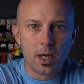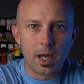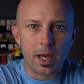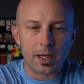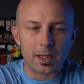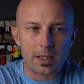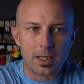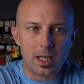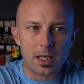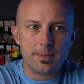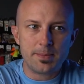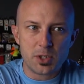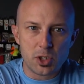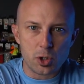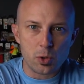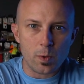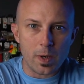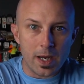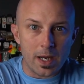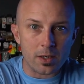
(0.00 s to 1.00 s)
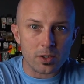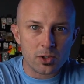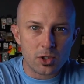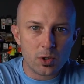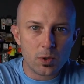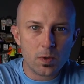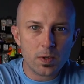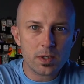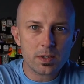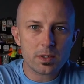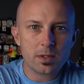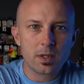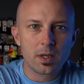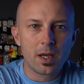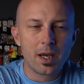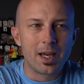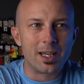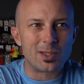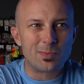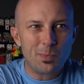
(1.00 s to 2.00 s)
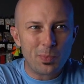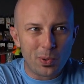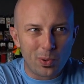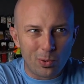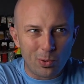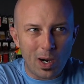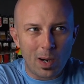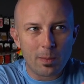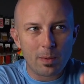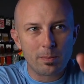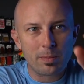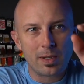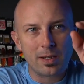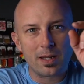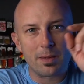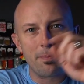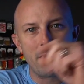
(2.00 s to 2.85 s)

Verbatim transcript: and keeps you into it is probably the